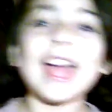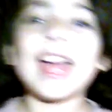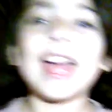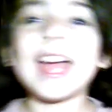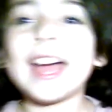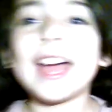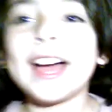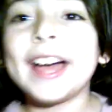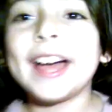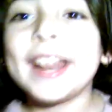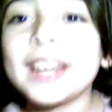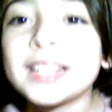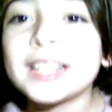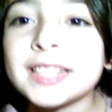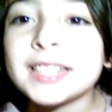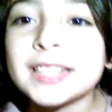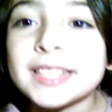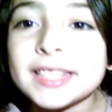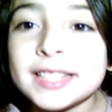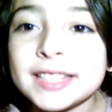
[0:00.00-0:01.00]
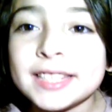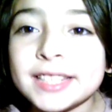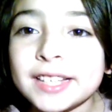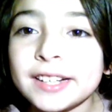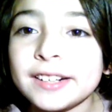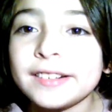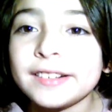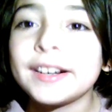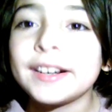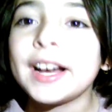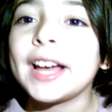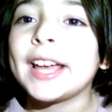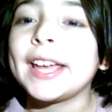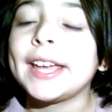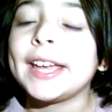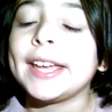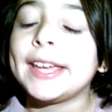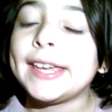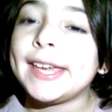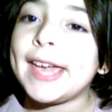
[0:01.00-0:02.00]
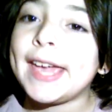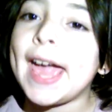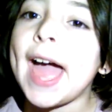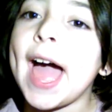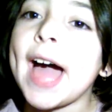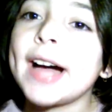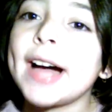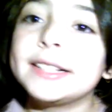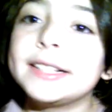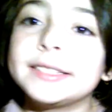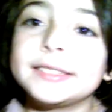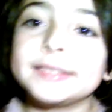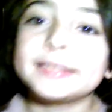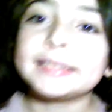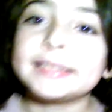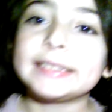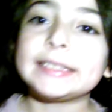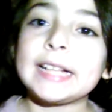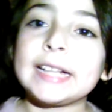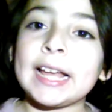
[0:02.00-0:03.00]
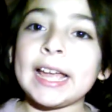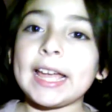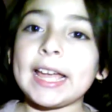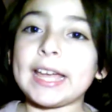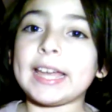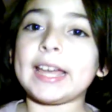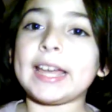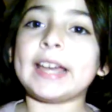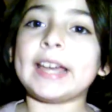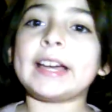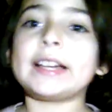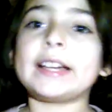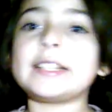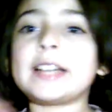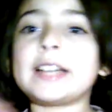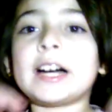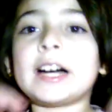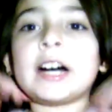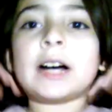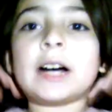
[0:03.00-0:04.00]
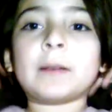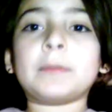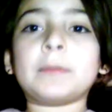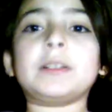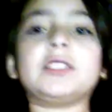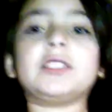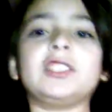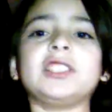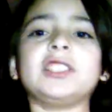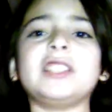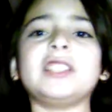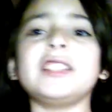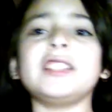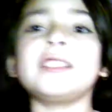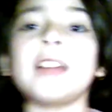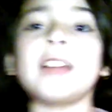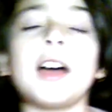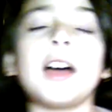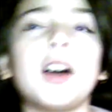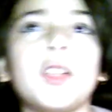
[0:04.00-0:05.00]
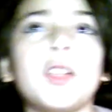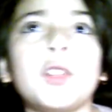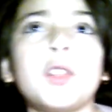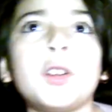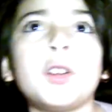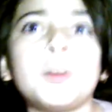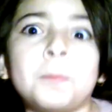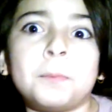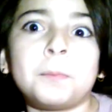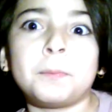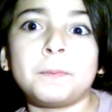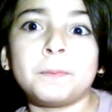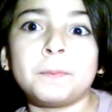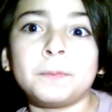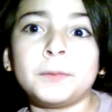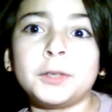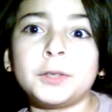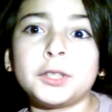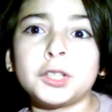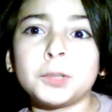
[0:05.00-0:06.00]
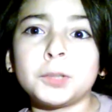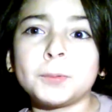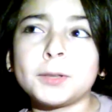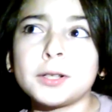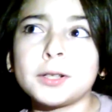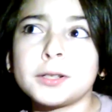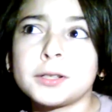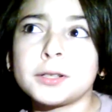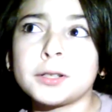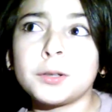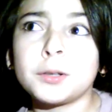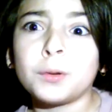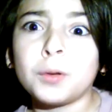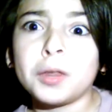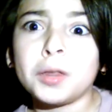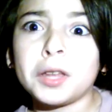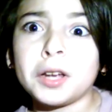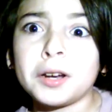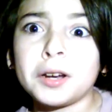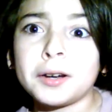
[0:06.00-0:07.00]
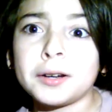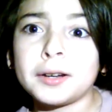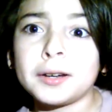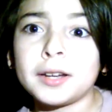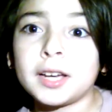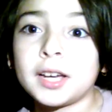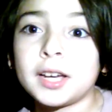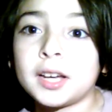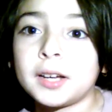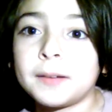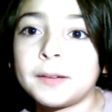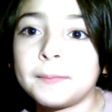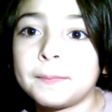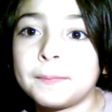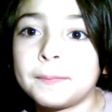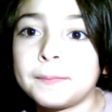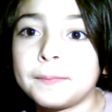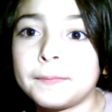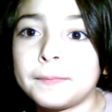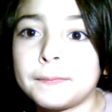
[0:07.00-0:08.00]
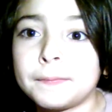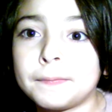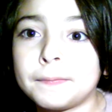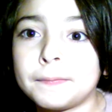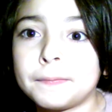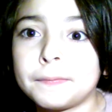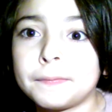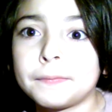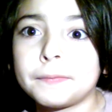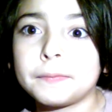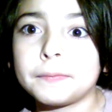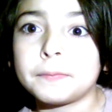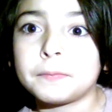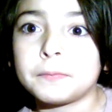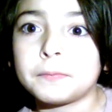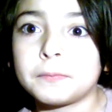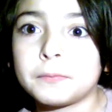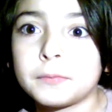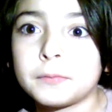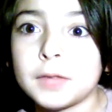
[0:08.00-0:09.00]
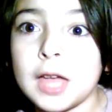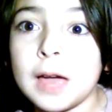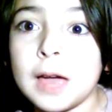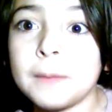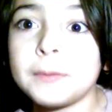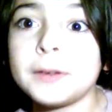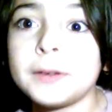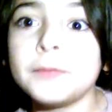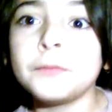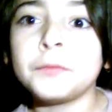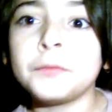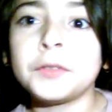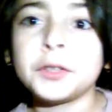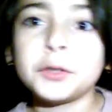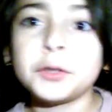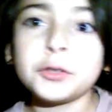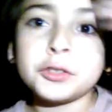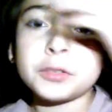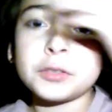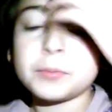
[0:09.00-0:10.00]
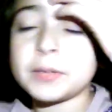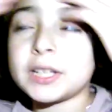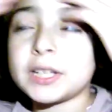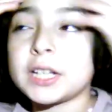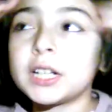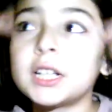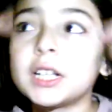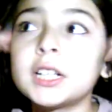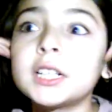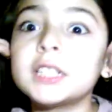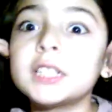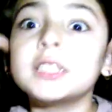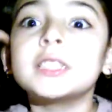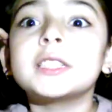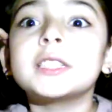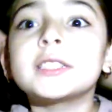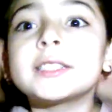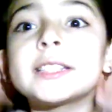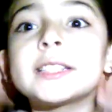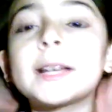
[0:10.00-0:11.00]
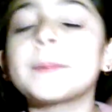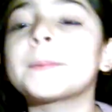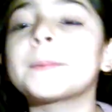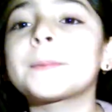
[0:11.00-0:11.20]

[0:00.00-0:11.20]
And so, yeah. And, um, she says that other YouTubers go there and, um, I'm confused because